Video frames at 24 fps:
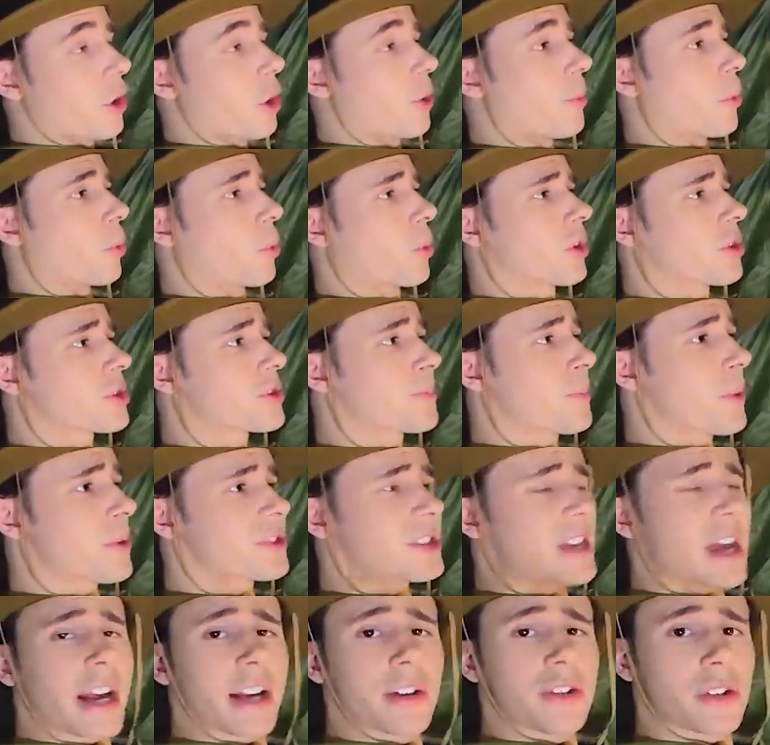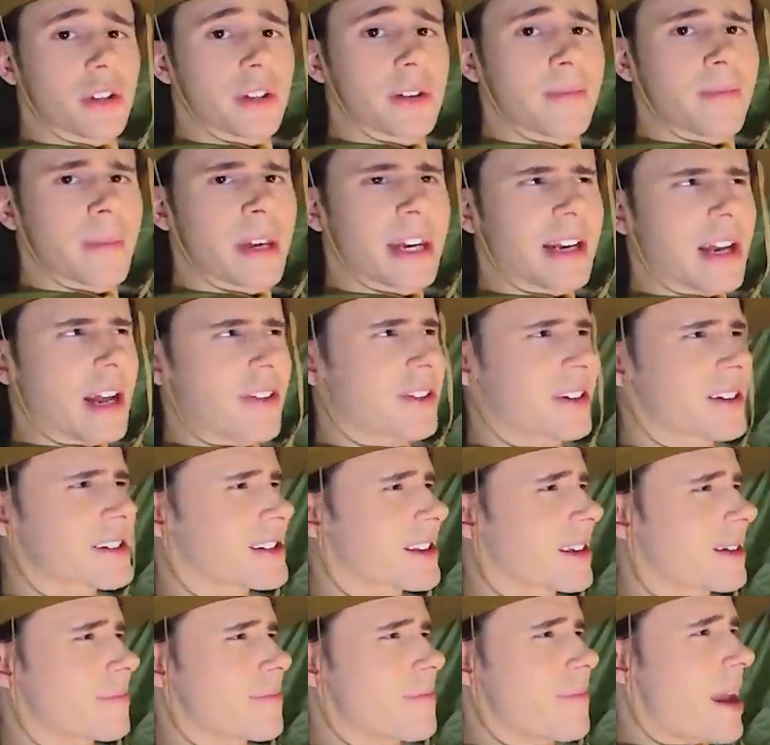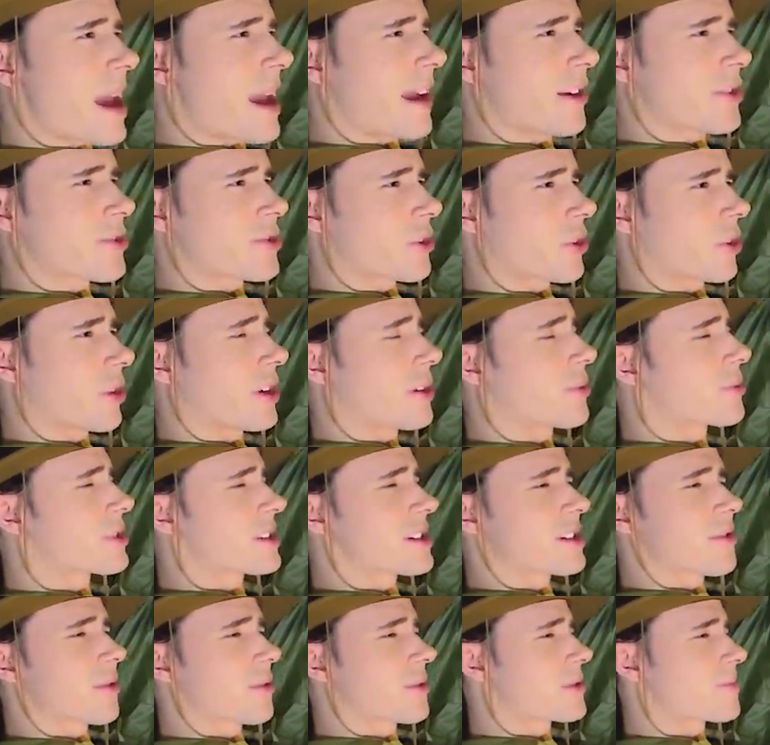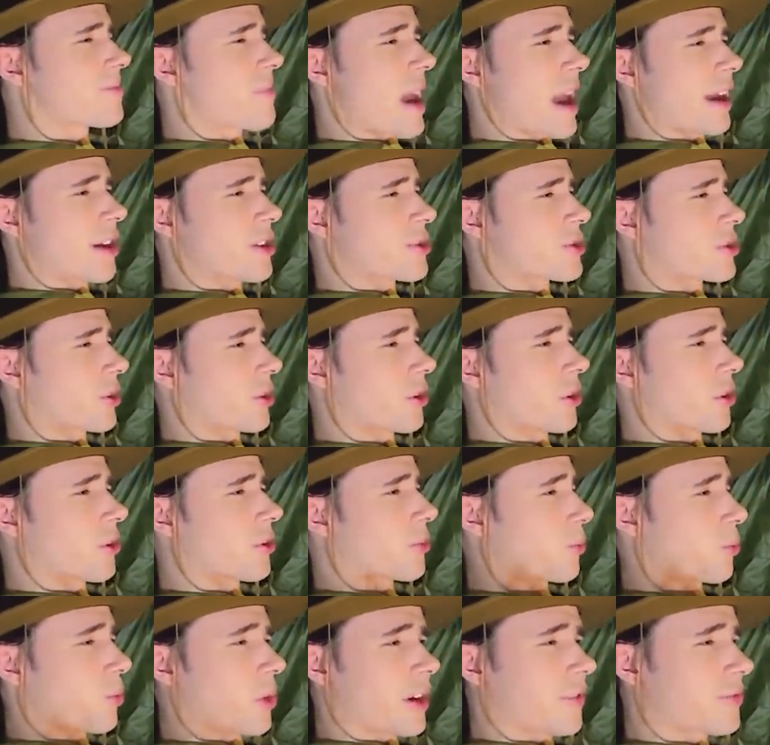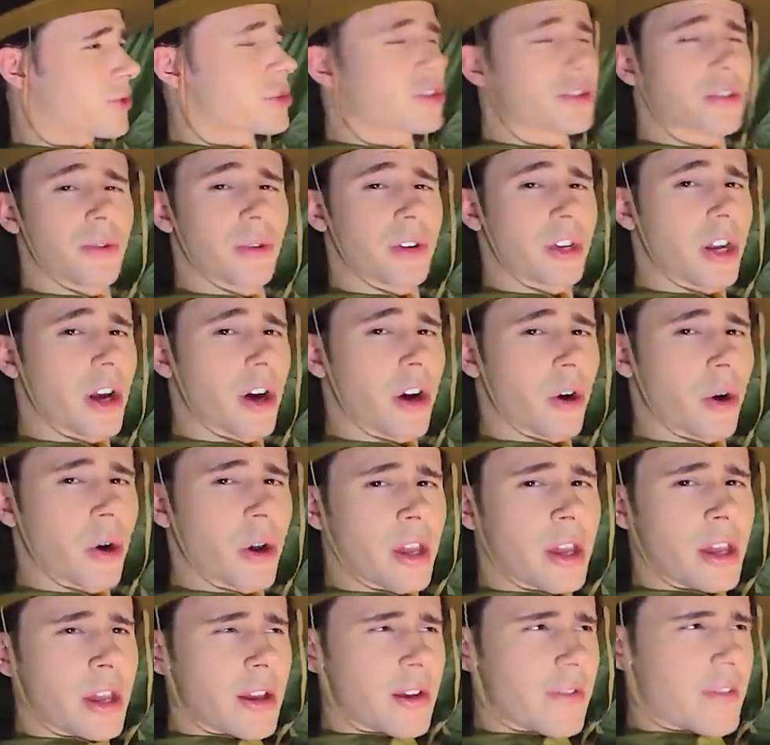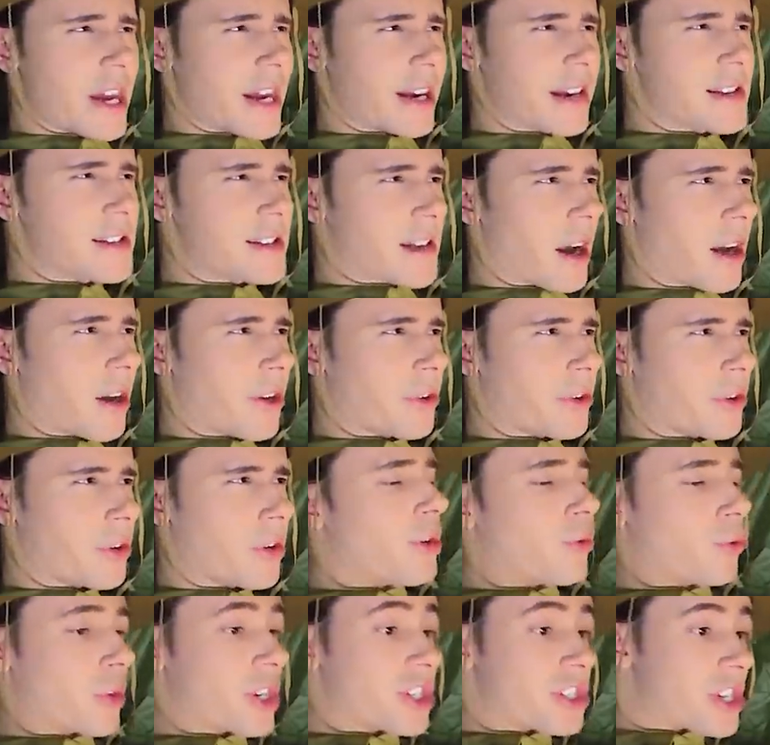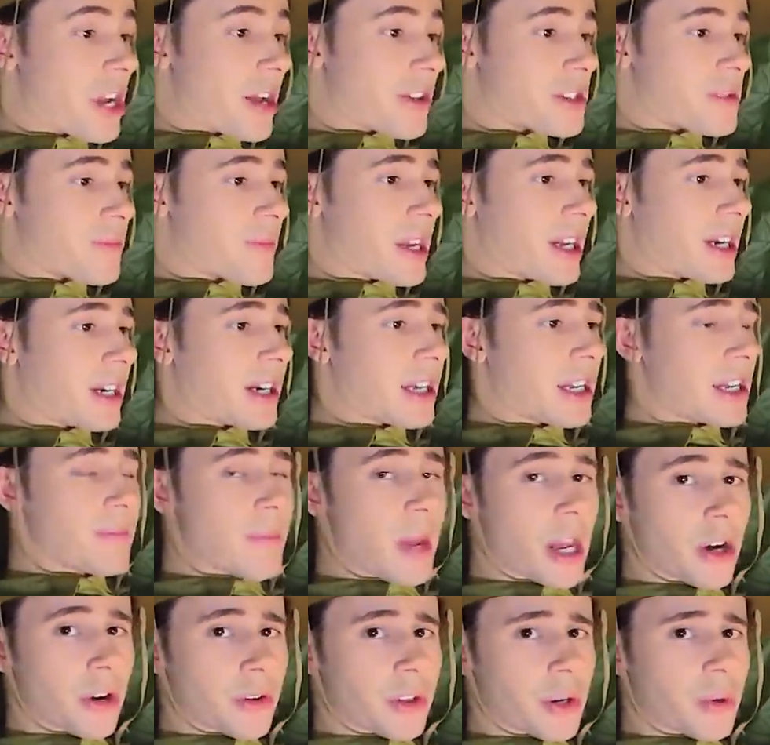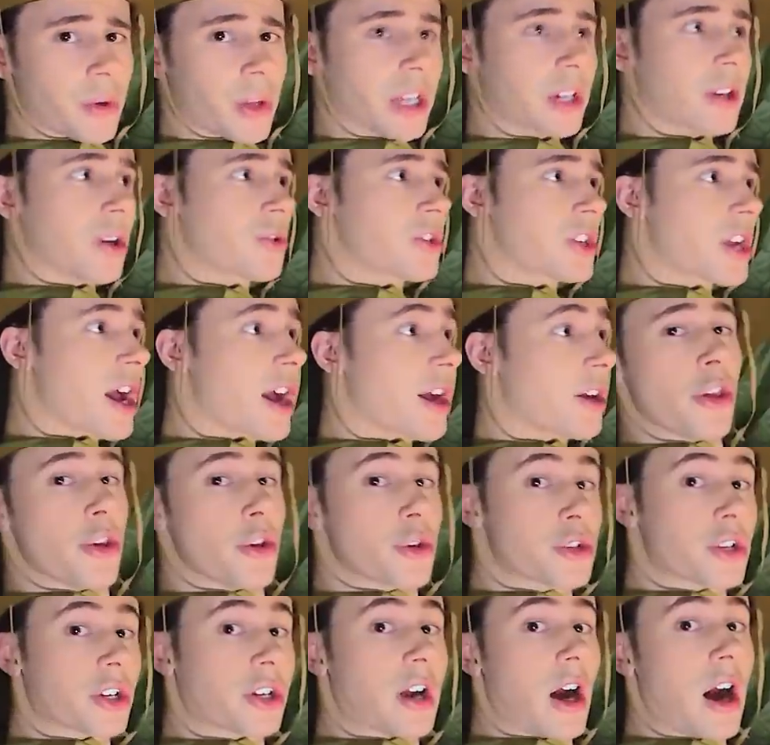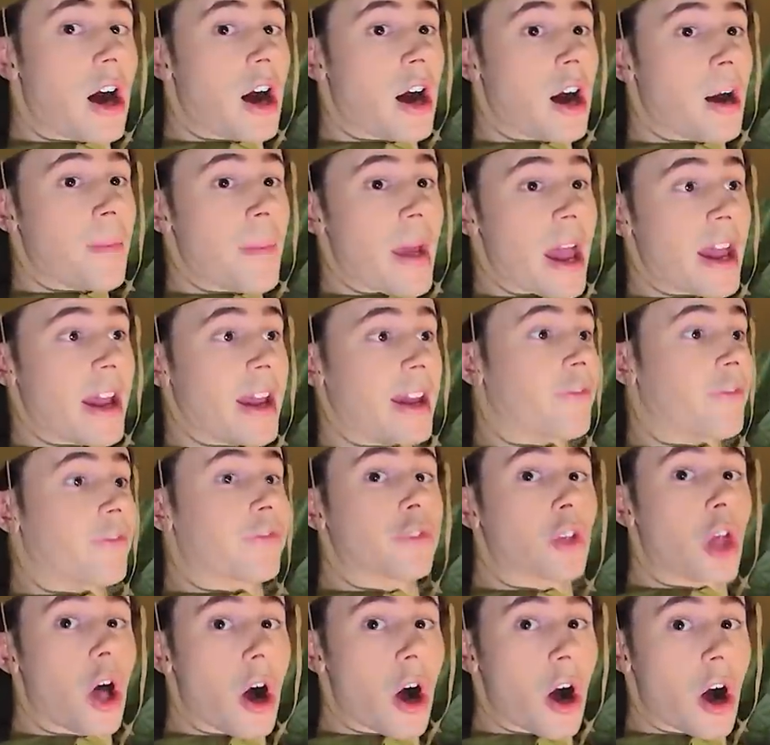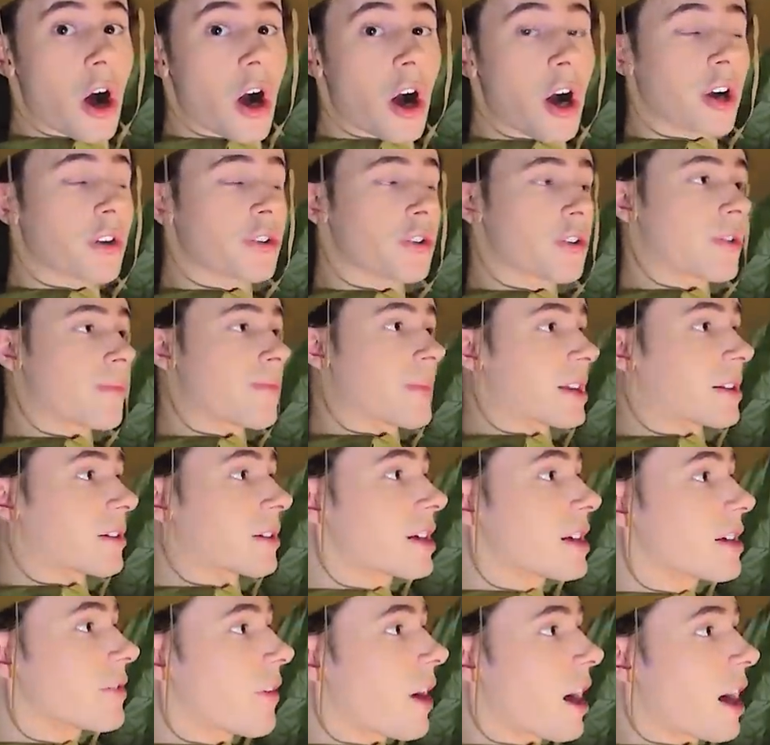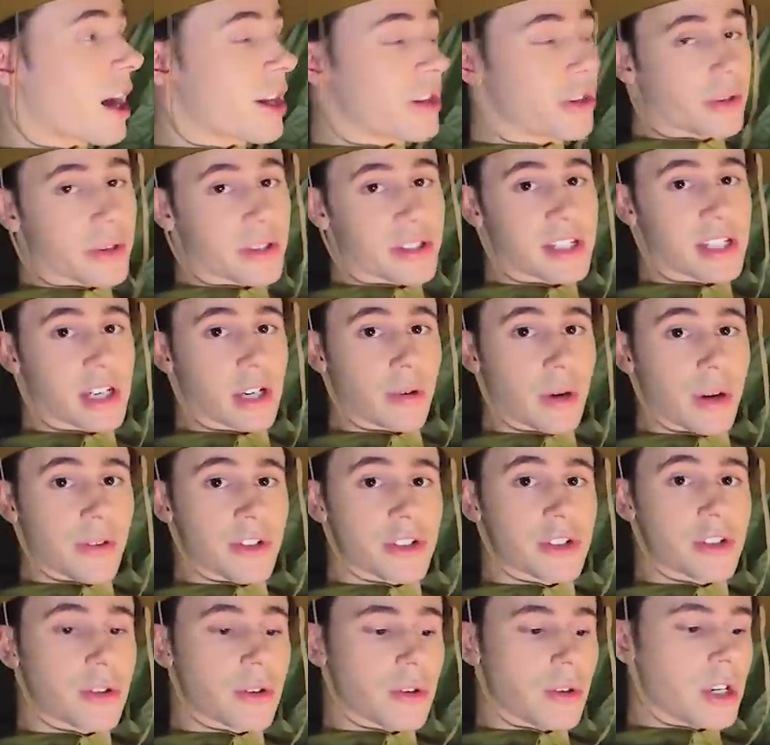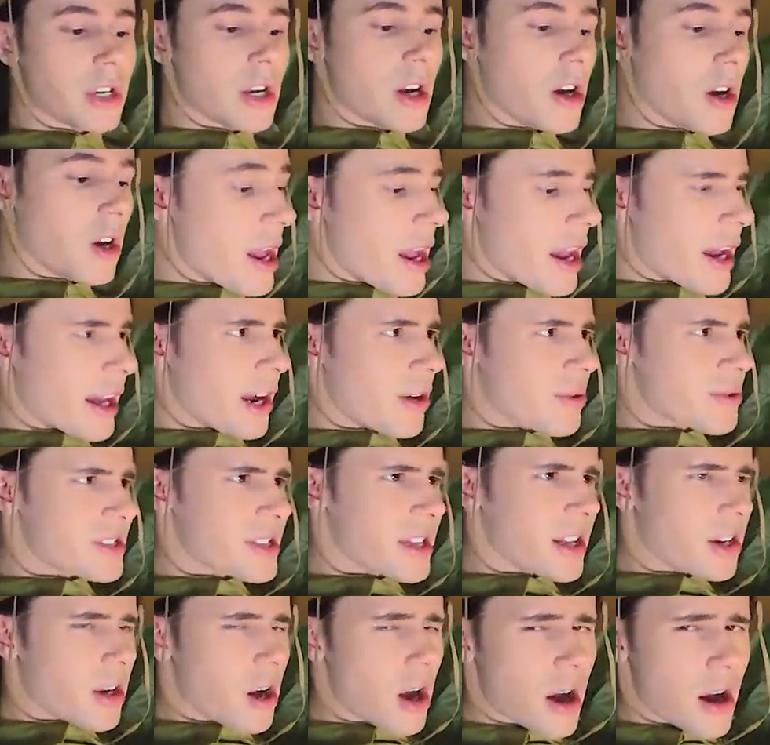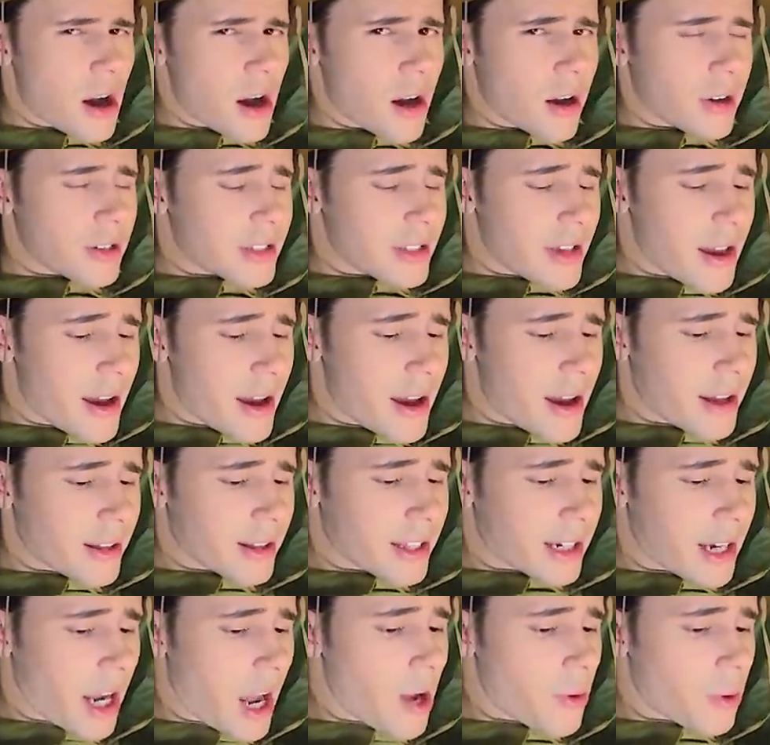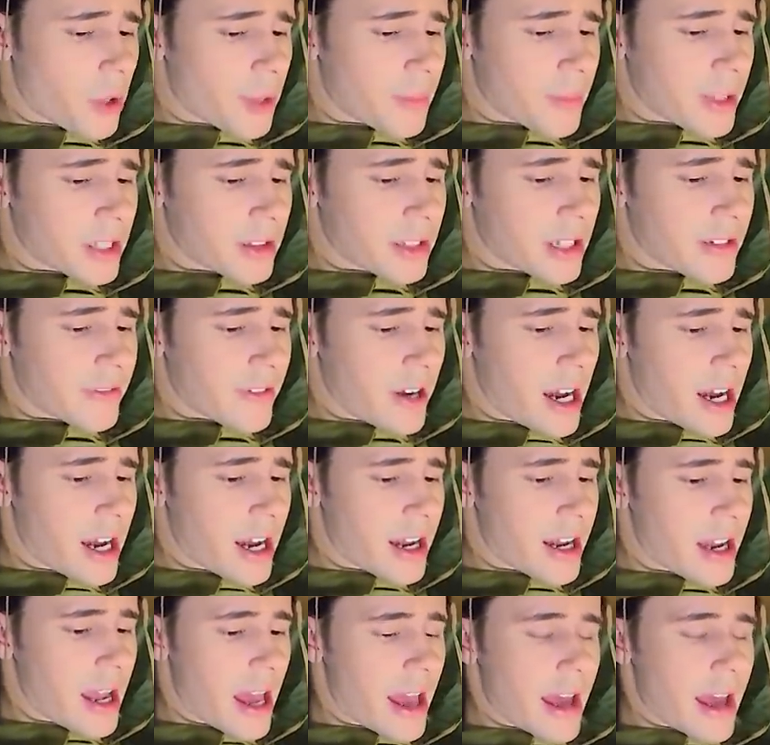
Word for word: know, but we were supposed to actually meet. I think his, like, manager, it was either his manager or whatever studio that he's under, reached out to me in an email, and they were like, oh, Jack, you should come and vlog. You can meet Levi. You can see her on the studio. And I was like, oh, yeah, like, I want to meet Levi.